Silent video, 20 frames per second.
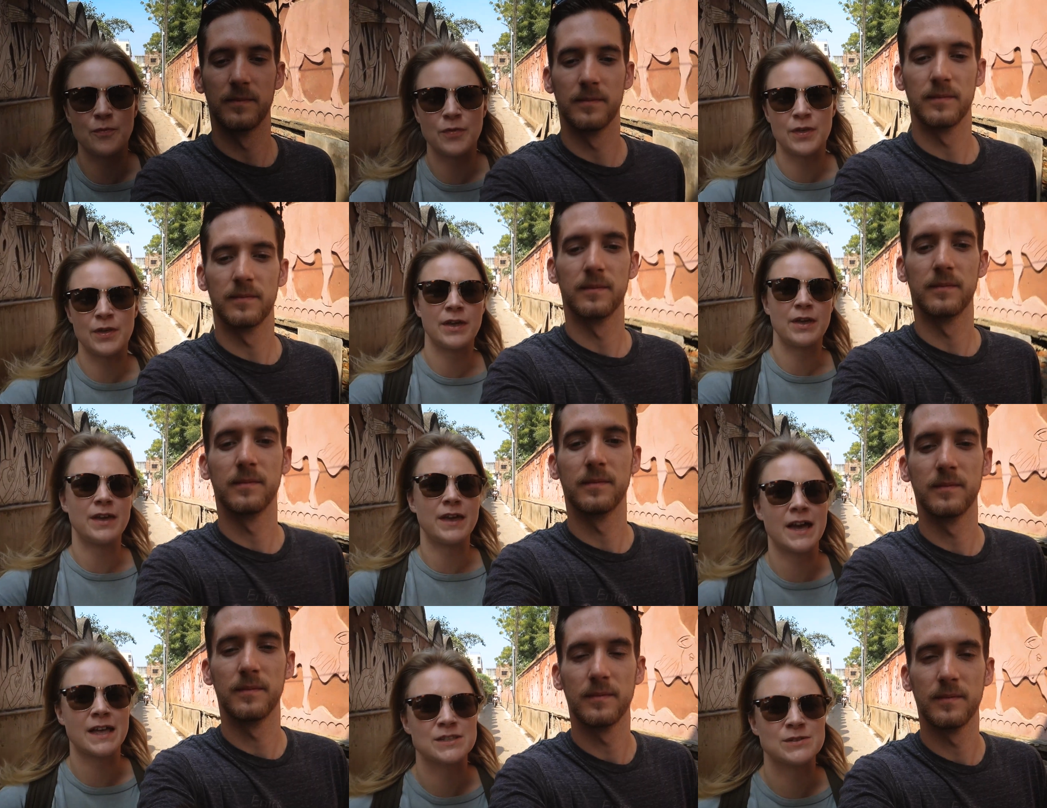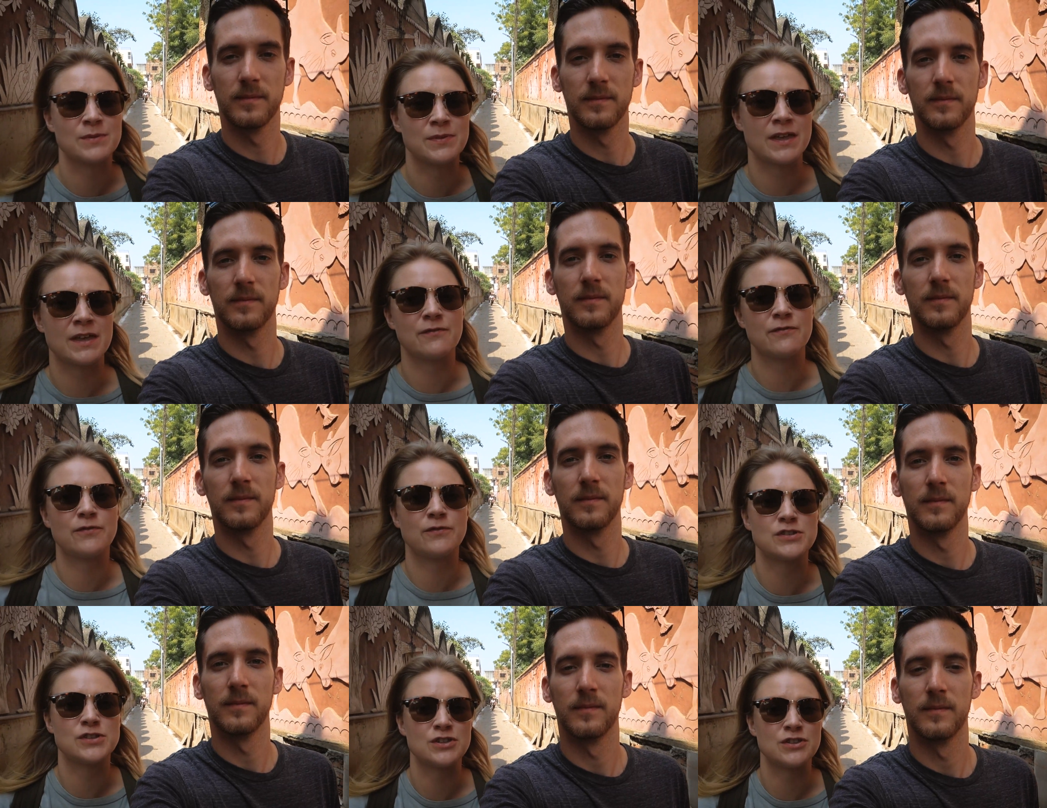Speaker 1: the Ghats where
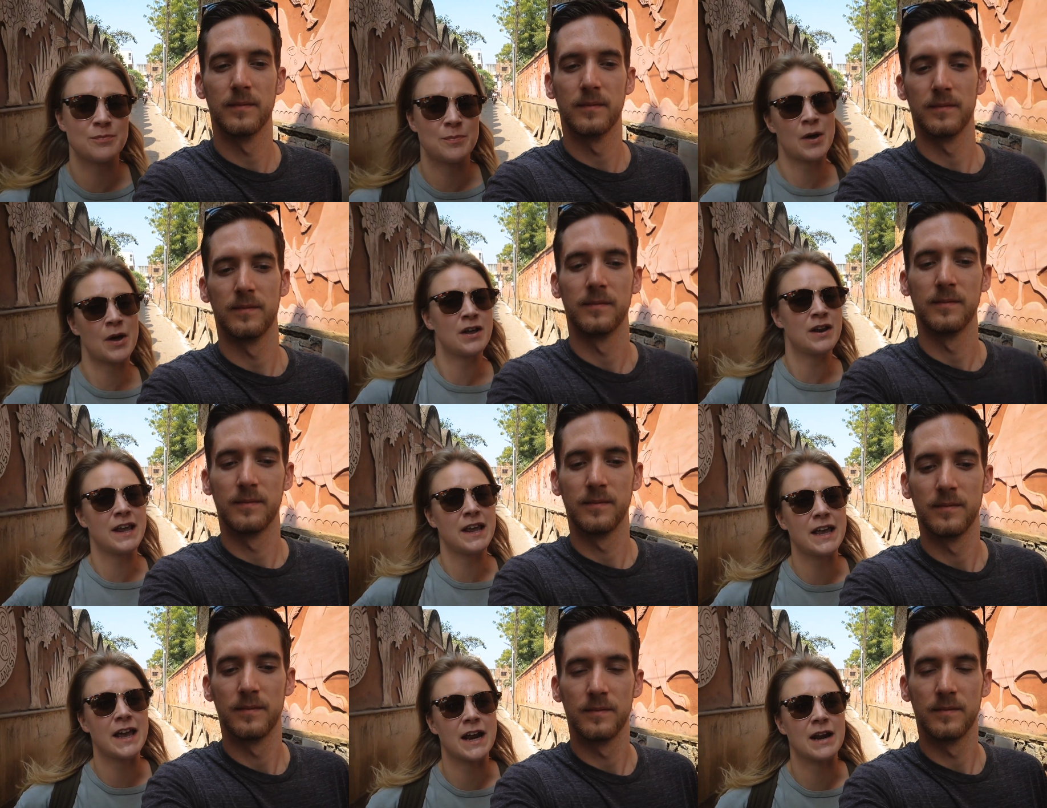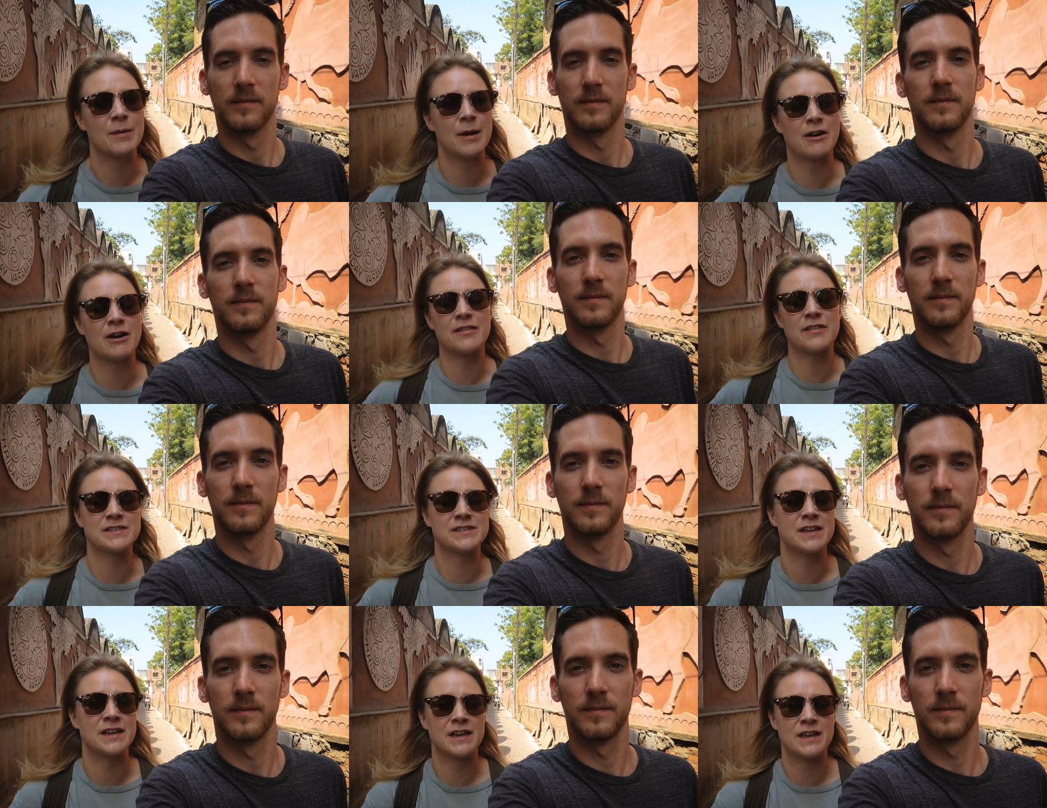they do the burning. And
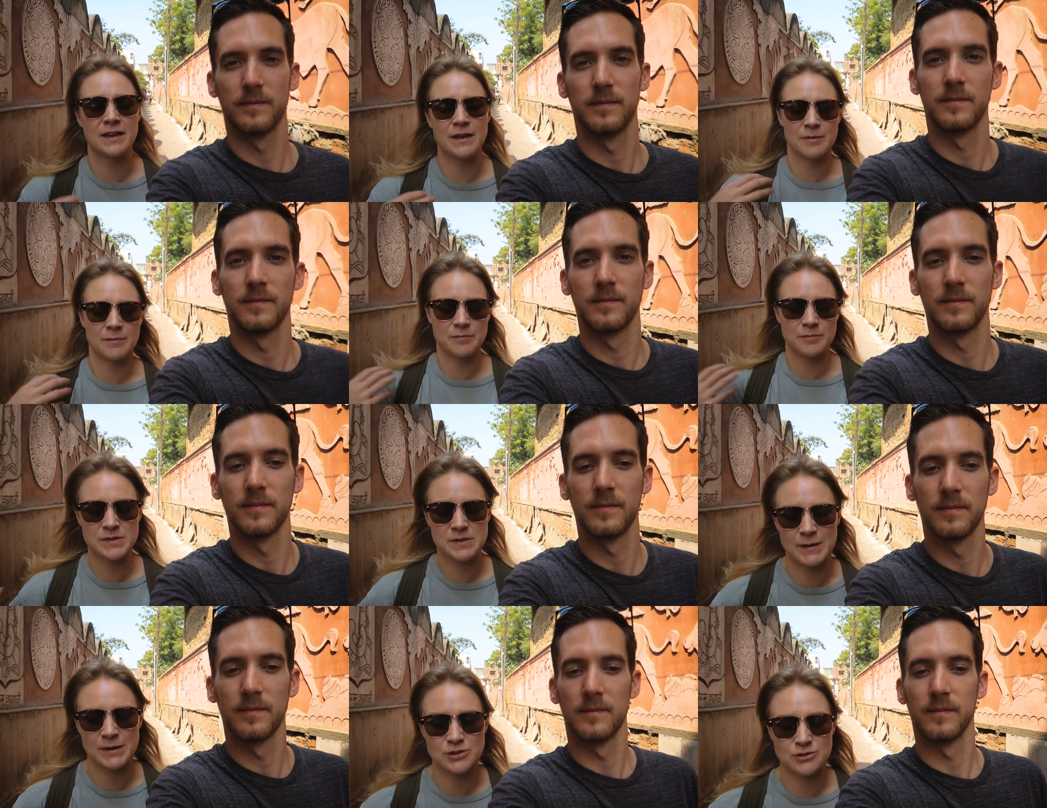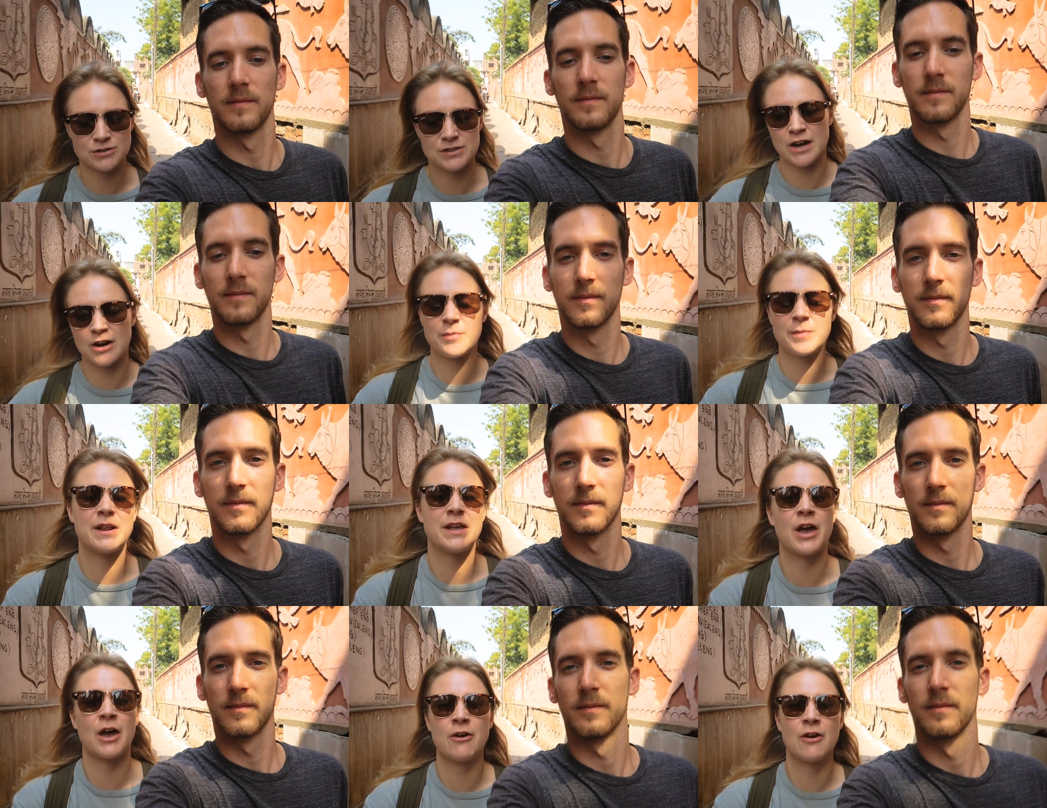apparently there's a special
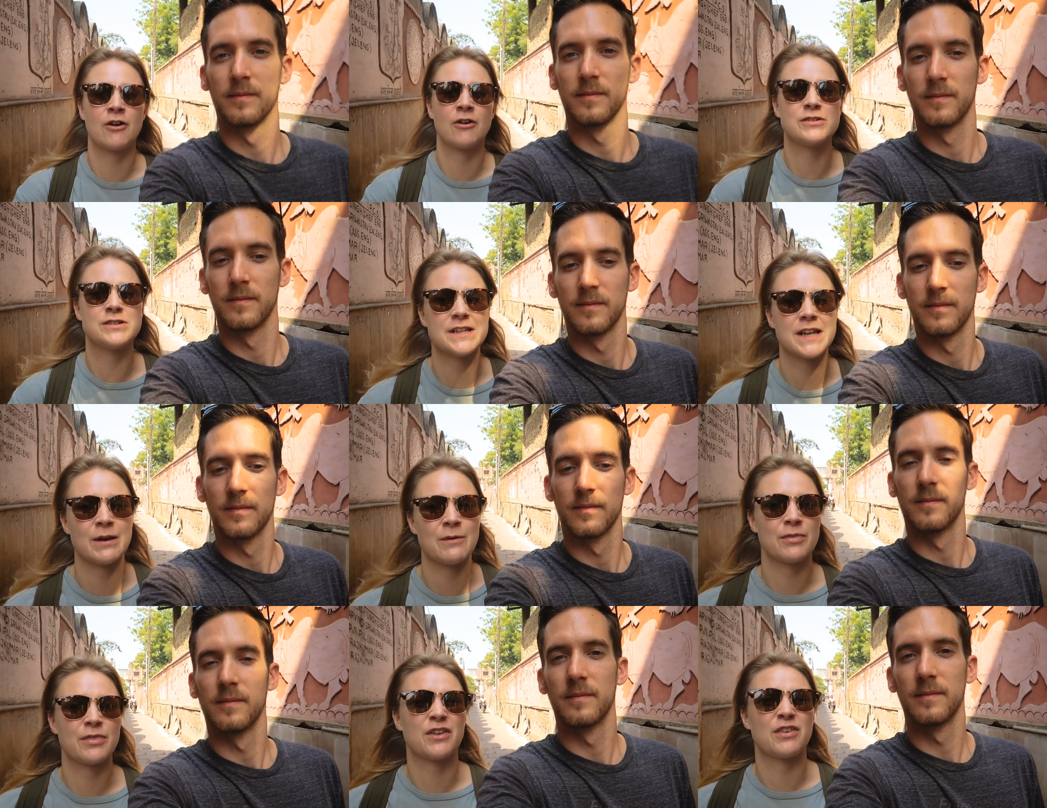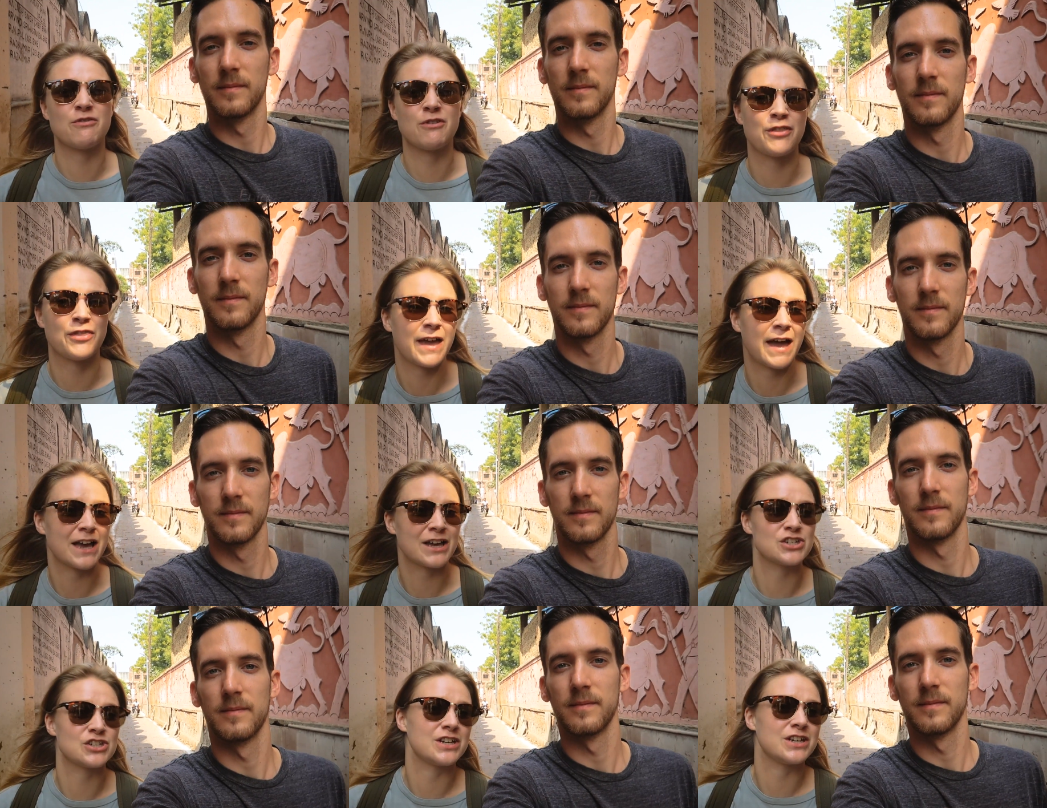ceremony going on today when they throw
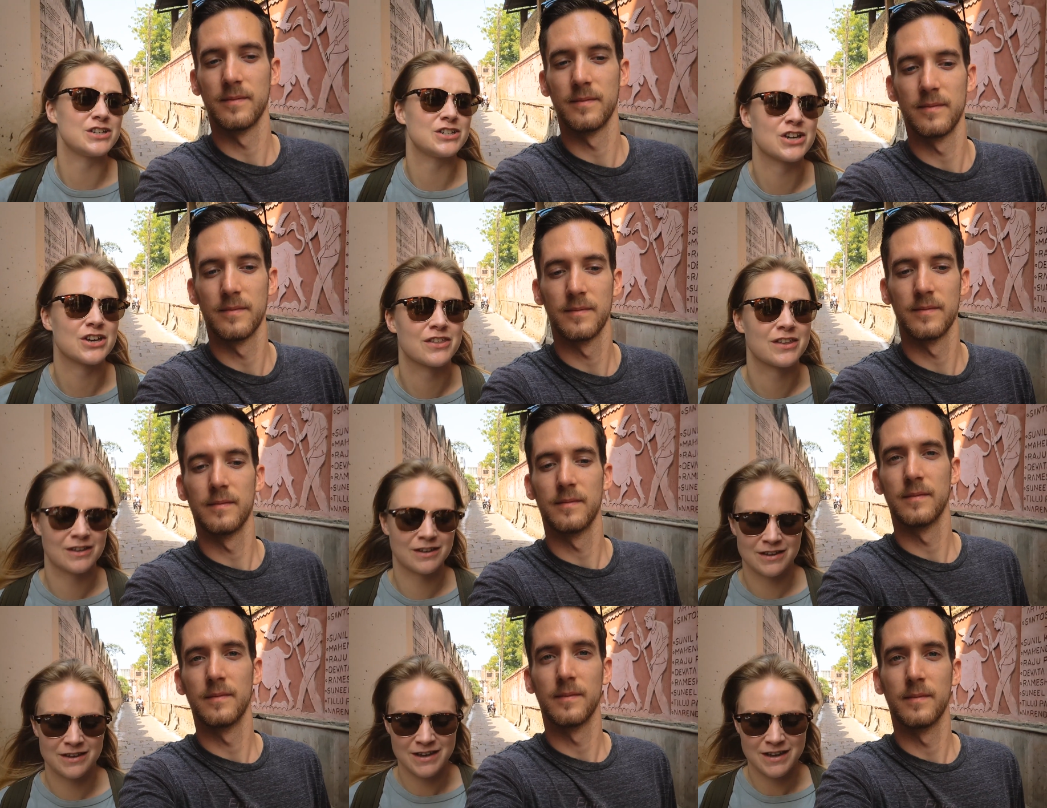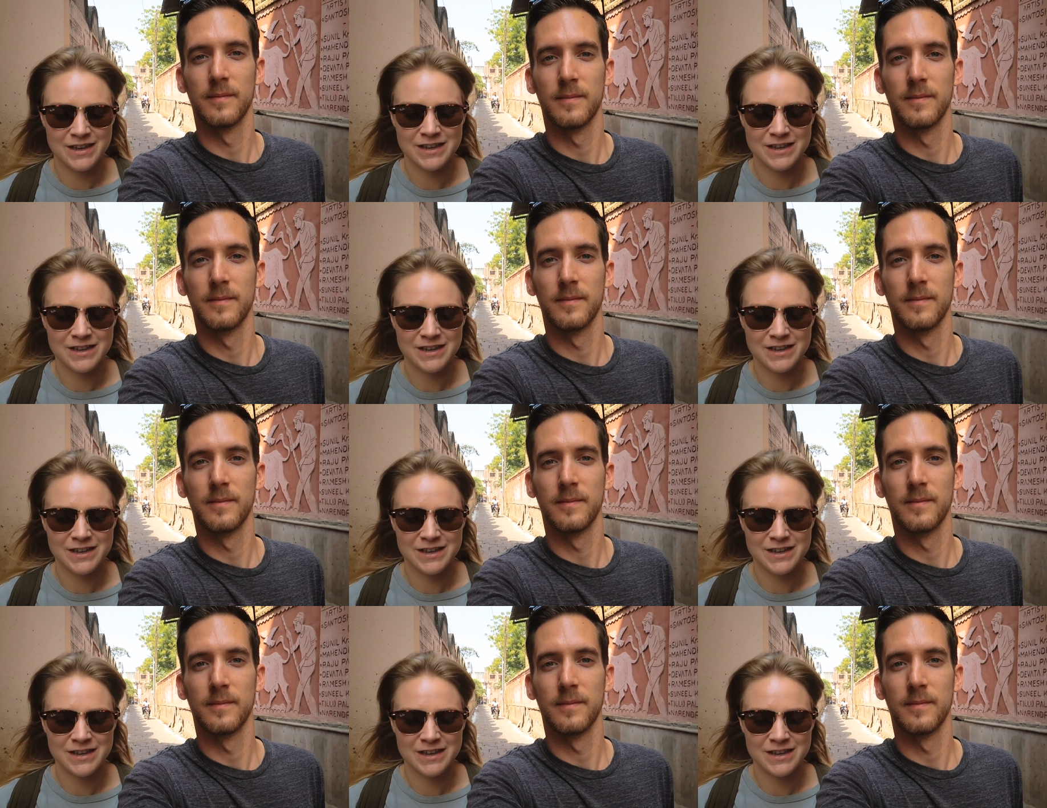the ash at each other.